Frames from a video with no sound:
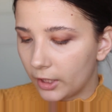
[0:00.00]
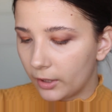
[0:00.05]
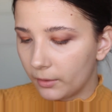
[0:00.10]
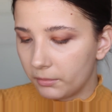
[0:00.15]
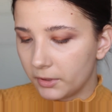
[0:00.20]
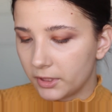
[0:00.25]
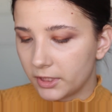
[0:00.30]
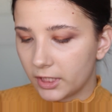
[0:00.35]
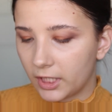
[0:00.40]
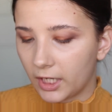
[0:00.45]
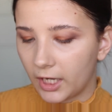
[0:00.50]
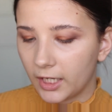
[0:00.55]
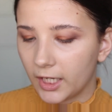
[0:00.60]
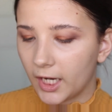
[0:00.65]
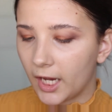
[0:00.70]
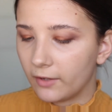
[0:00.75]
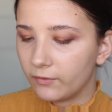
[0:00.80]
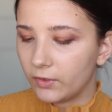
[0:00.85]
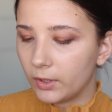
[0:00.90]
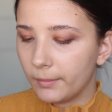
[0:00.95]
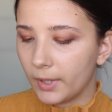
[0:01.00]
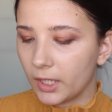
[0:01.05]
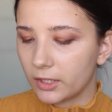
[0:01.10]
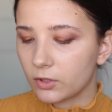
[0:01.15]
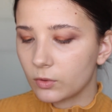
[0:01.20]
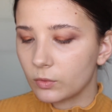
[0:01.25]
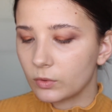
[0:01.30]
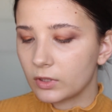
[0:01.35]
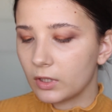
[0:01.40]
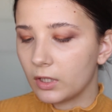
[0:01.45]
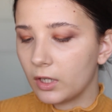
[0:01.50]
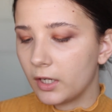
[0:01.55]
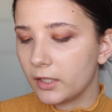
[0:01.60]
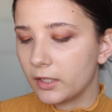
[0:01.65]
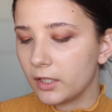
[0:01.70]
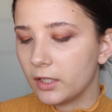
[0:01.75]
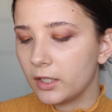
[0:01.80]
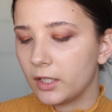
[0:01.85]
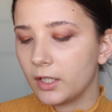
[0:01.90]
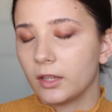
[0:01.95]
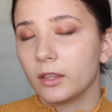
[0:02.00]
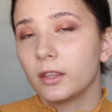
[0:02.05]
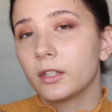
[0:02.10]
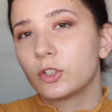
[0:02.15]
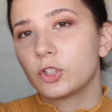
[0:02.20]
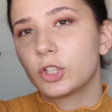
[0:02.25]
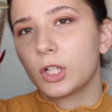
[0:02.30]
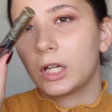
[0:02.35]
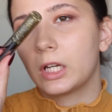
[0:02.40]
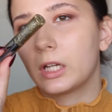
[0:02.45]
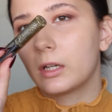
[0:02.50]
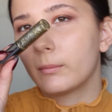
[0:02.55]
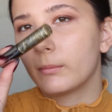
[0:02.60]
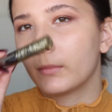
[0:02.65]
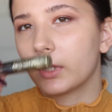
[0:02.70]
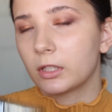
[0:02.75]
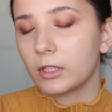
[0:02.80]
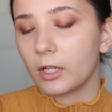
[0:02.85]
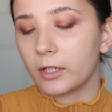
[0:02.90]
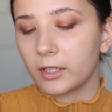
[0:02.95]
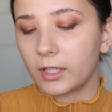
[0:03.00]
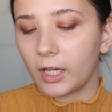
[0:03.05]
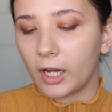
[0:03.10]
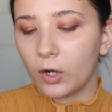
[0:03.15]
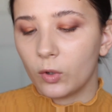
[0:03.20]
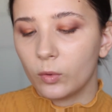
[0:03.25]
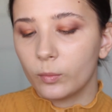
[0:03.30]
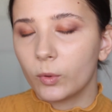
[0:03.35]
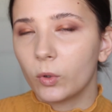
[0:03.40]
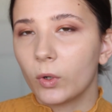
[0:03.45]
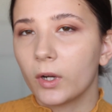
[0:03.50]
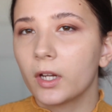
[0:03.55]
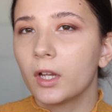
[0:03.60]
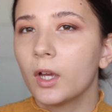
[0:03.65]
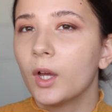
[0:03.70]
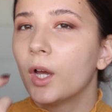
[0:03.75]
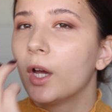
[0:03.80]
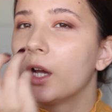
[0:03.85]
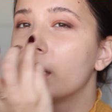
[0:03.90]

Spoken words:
Urban Decay Heavy Metals liner in the shade Midnight Cowboy,